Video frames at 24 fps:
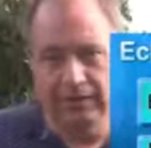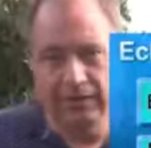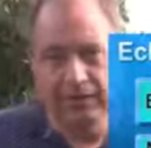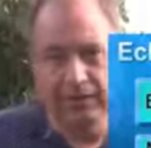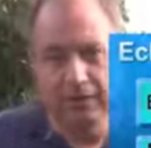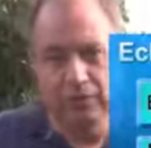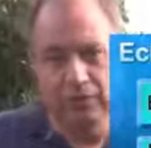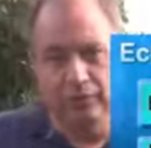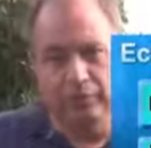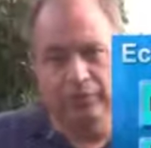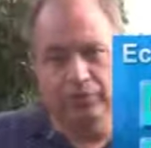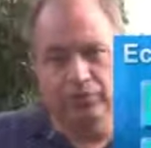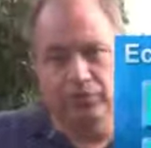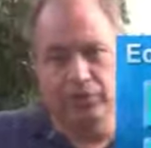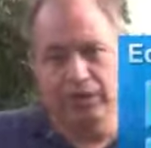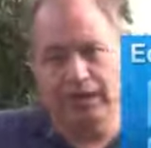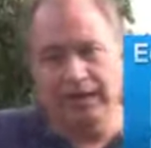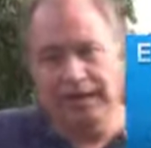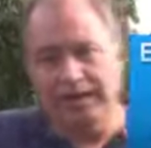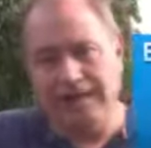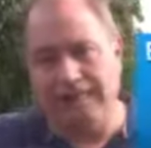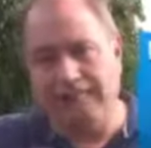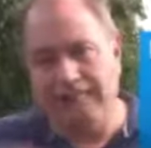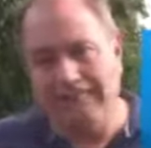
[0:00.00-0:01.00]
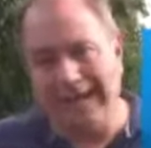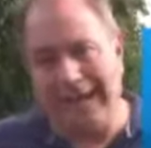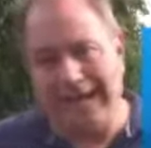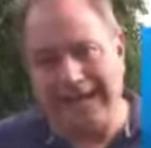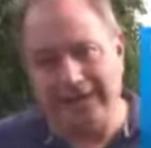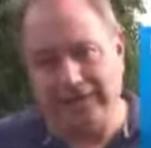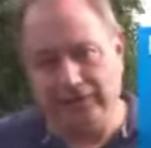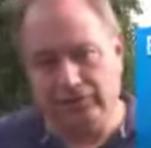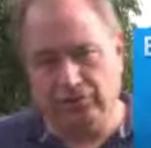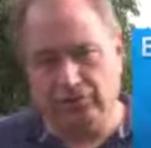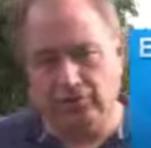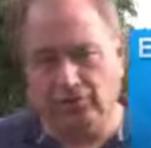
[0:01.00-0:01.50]
We're trying to
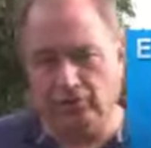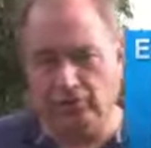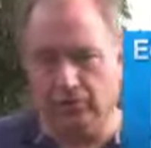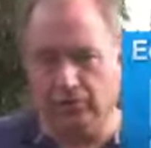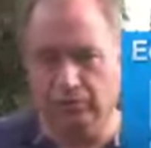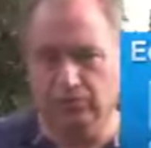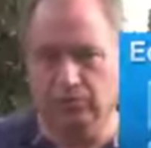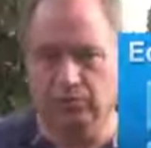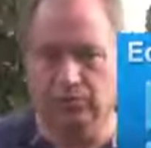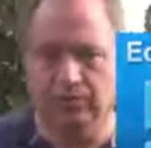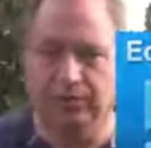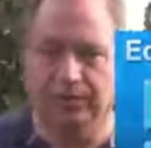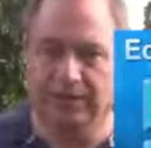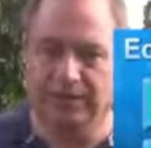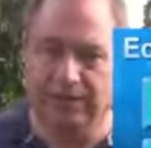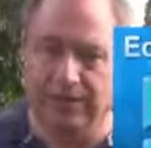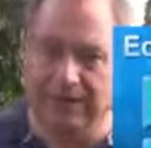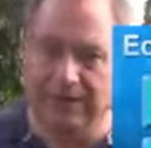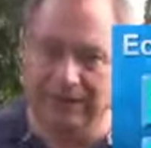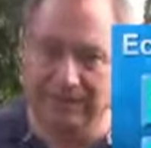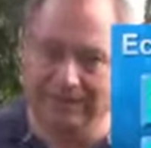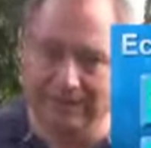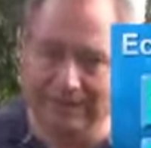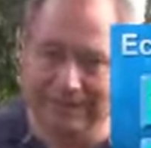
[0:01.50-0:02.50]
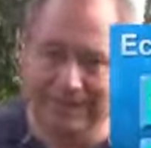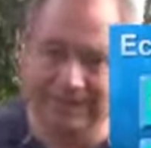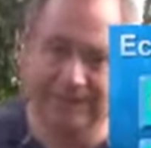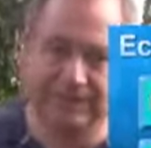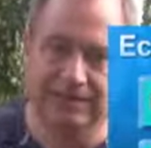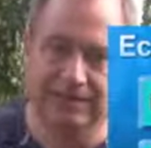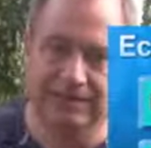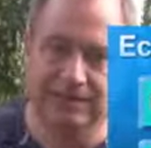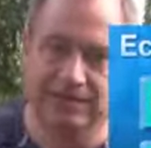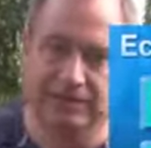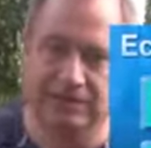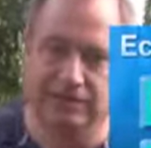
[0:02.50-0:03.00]
match those with a
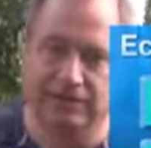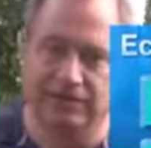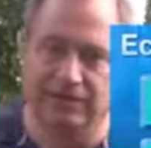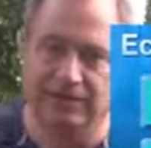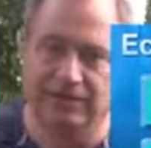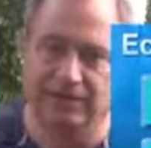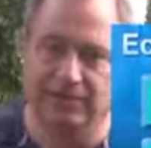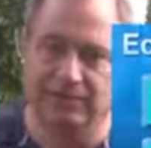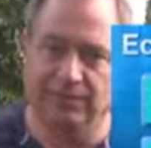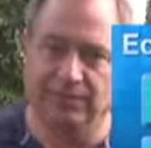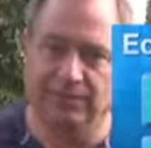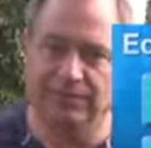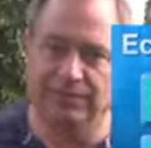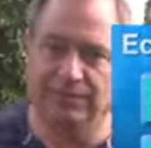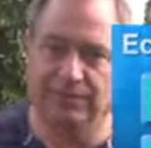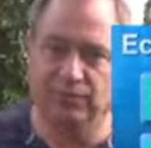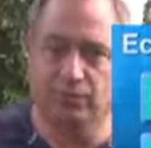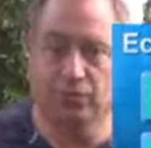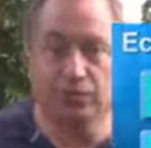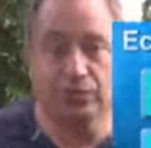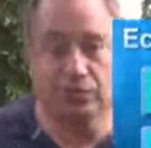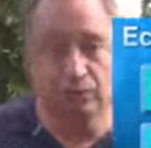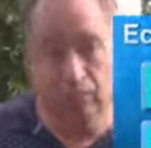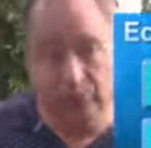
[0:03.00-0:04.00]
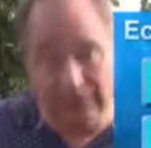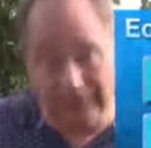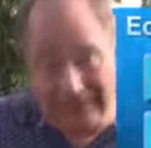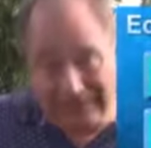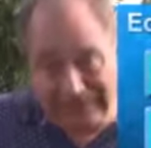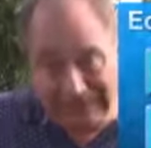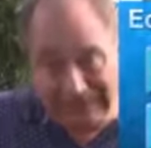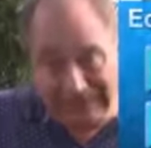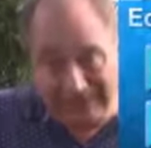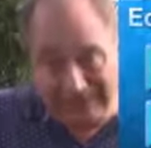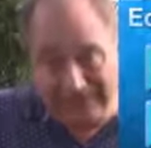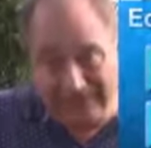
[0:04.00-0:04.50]
business achievement that would
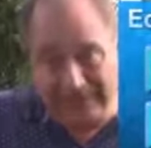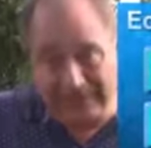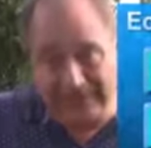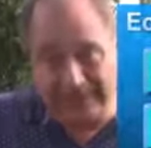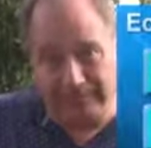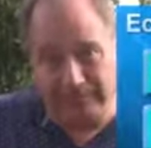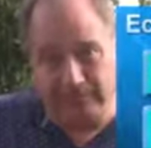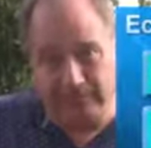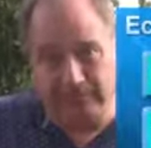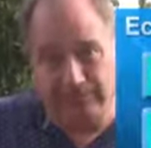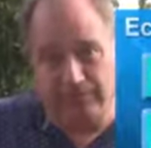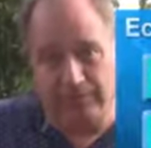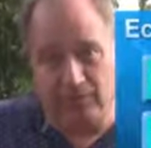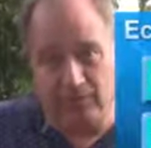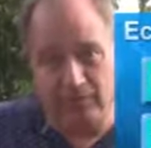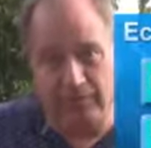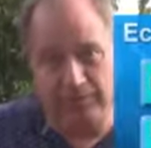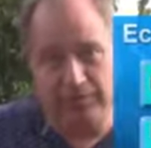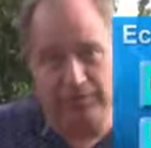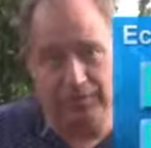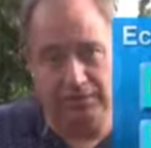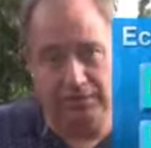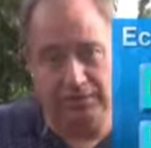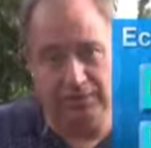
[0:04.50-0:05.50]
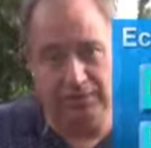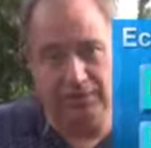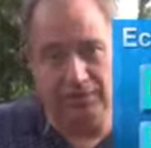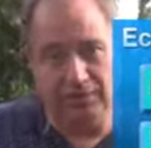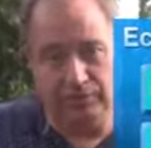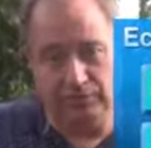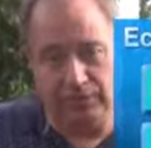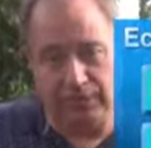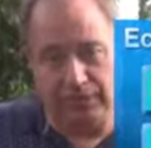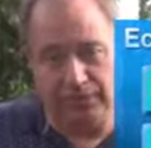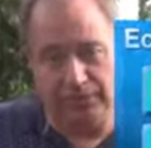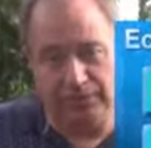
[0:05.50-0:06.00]
relieve that performance
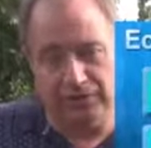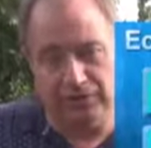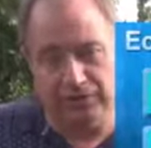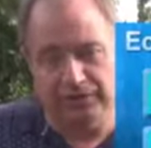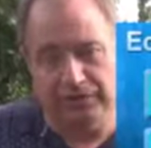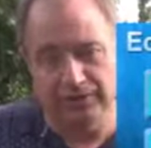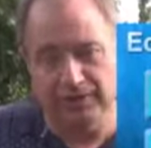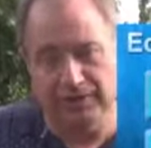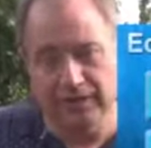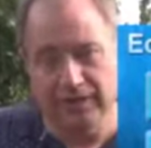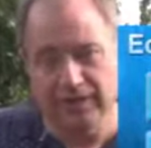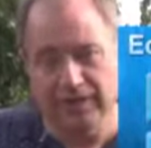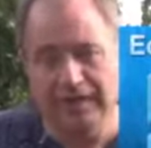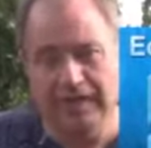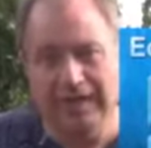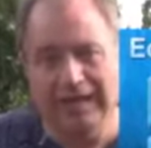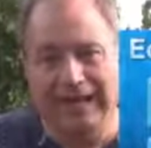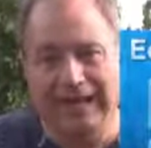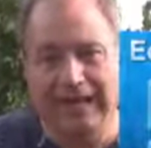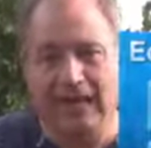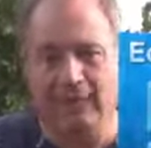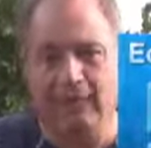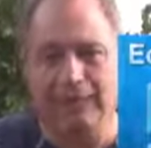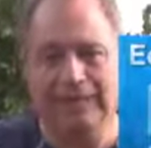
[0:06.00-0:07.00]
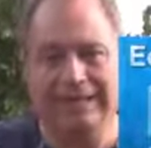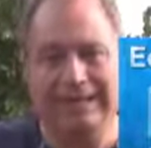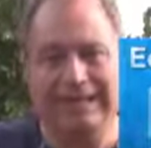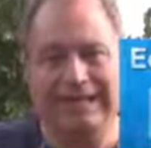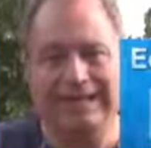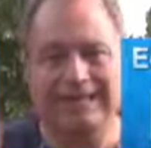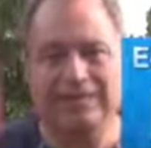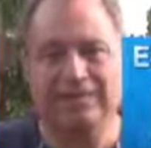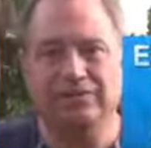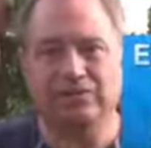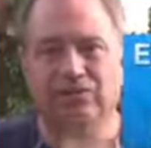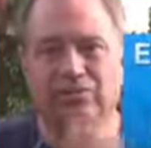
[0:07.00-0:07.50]
pressure. And we
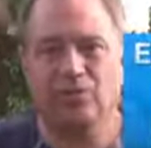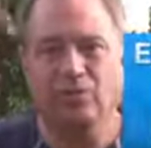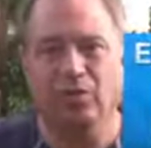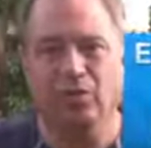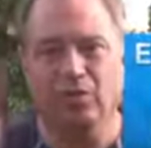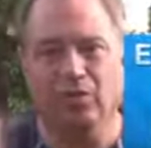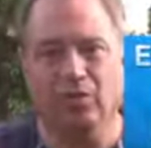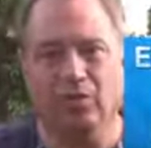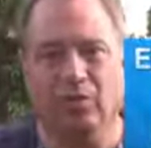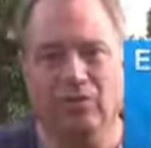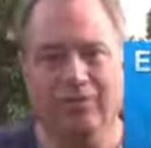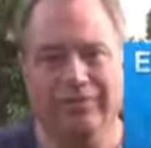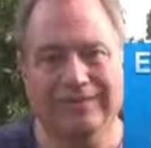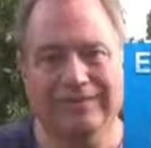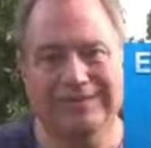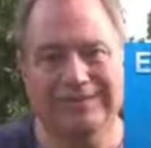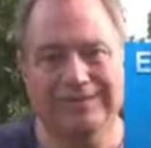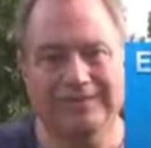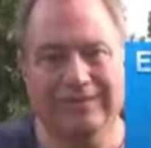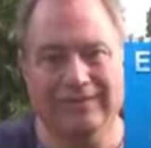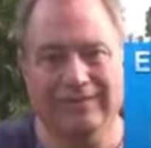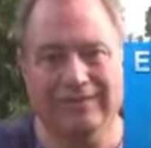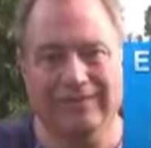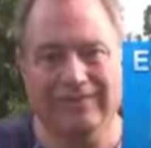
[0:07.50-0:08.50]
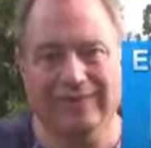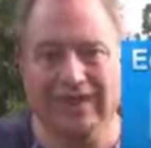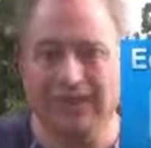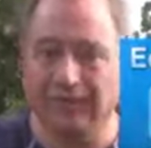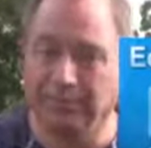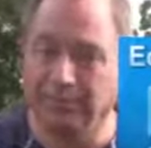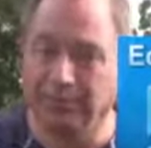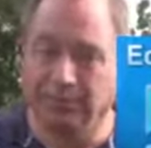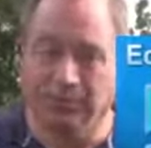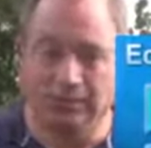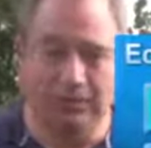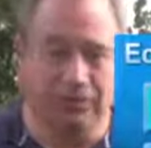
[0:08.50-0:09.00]
need to sort all this stuff out
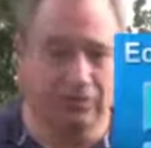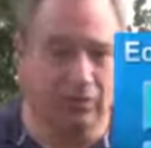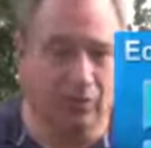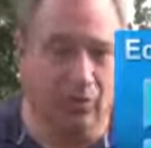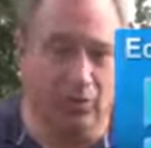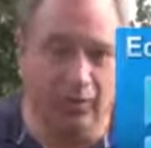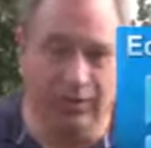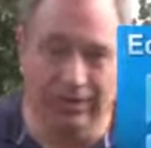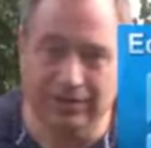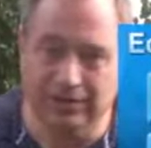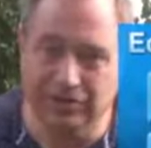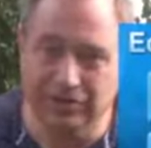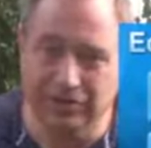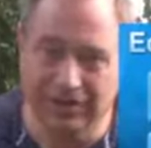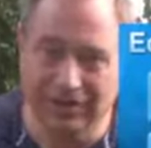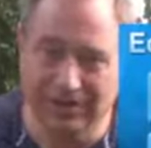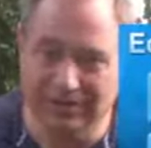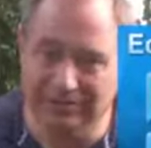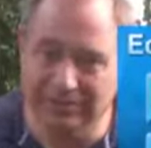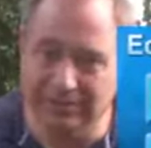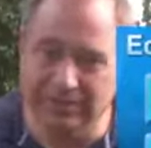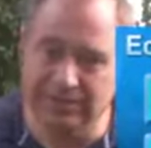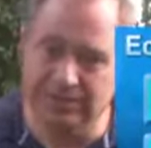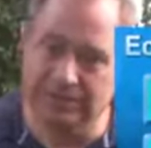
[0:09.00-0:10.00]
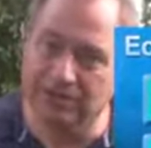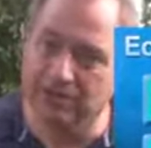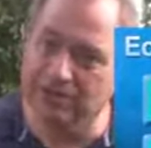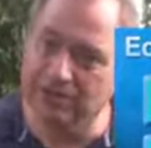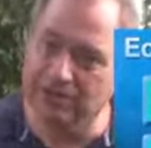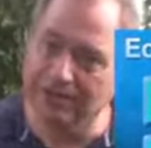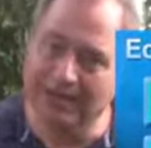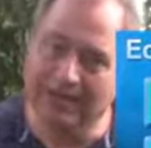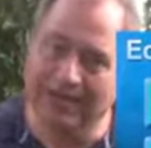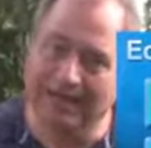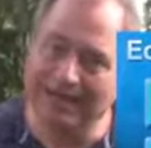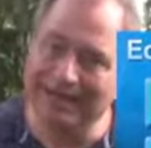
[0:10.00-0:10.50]
because all achievements are
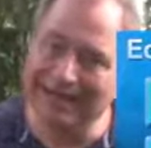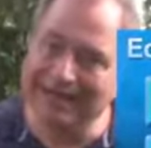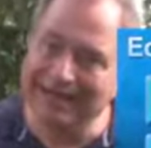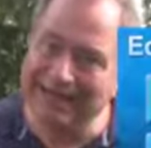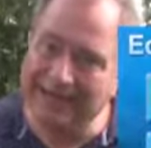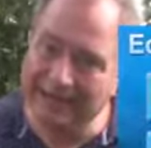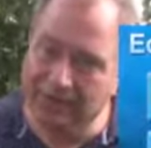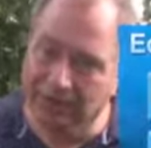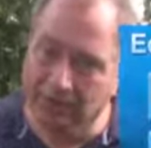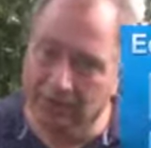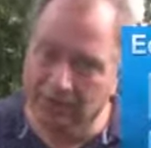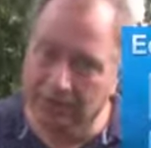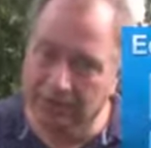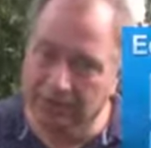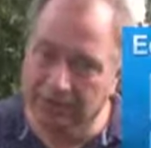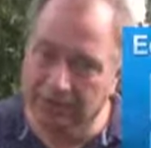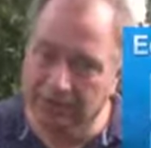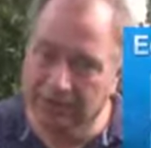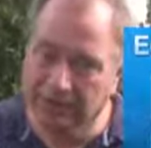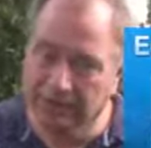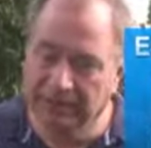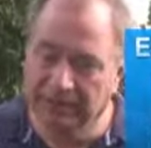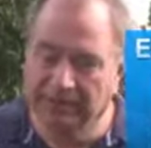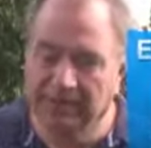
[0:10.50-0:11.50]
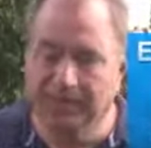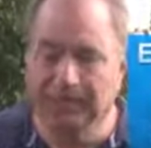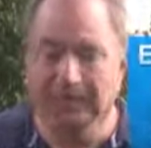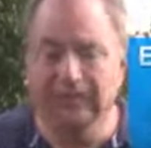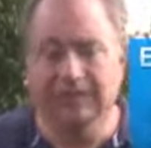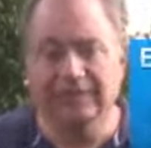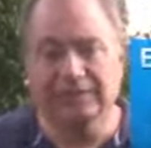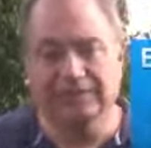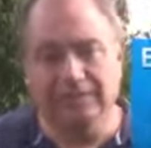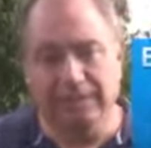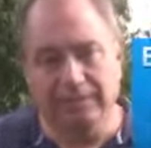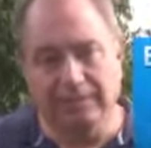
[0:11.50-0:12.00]
not equal.
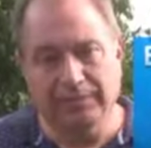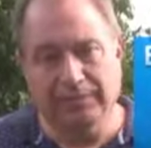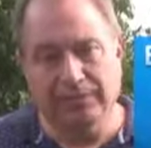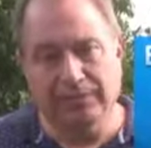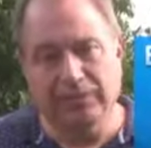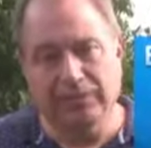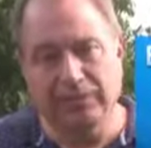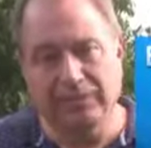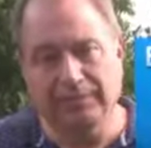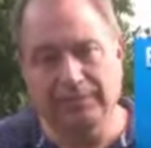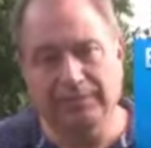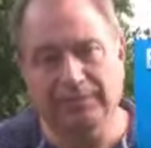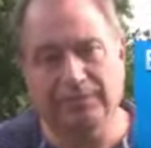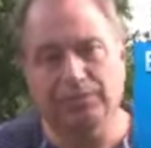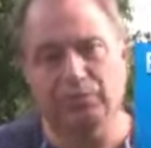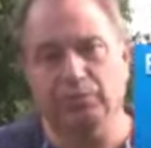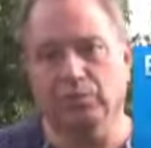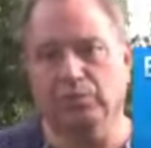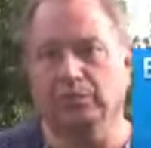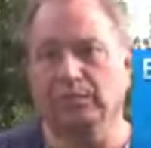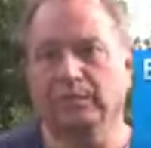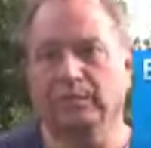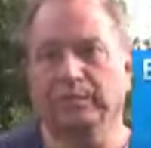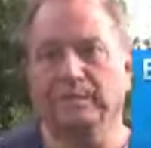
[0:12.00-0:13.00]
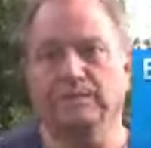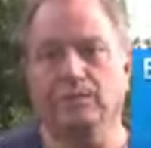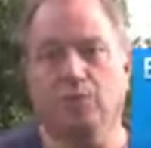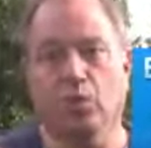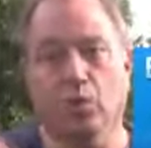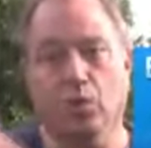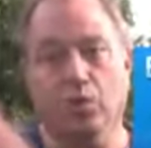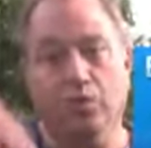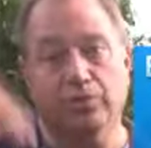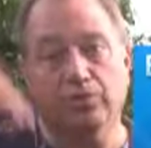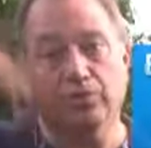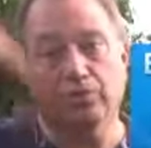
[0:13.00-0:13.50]
Some achievements will be
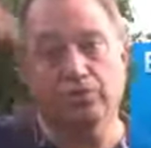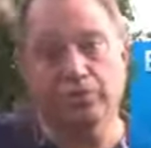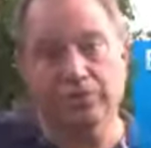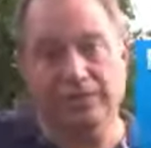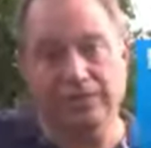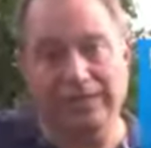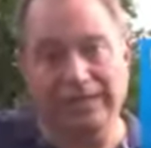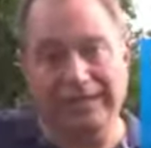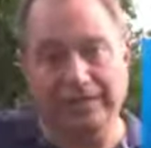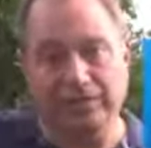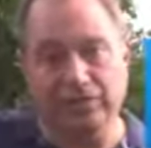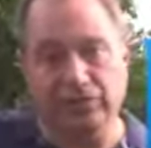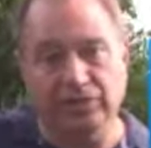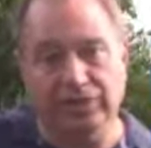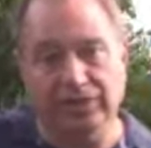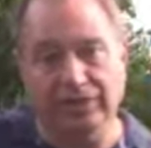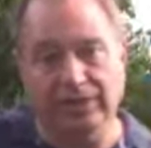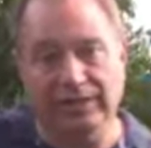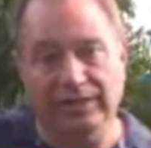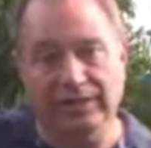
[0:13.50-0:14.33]
more strategic.